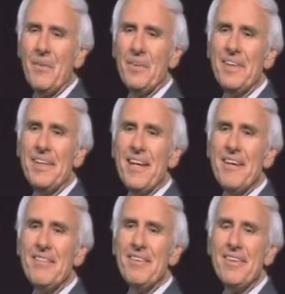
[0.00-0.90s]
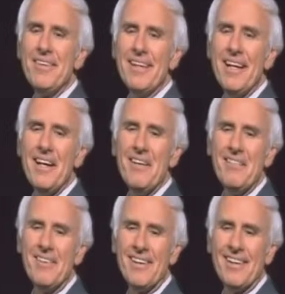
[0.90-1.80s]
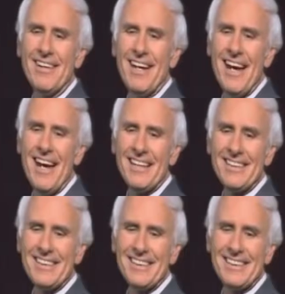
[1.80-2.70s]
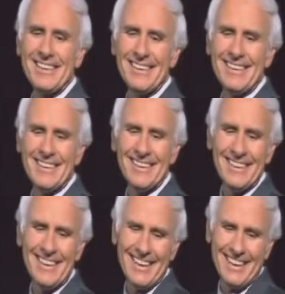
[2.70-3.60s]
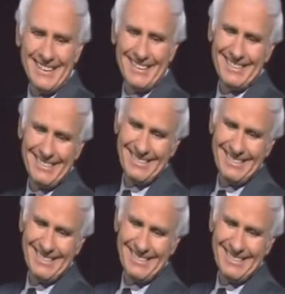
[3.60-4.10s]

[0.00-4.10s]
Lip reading: I would never, ever ask again.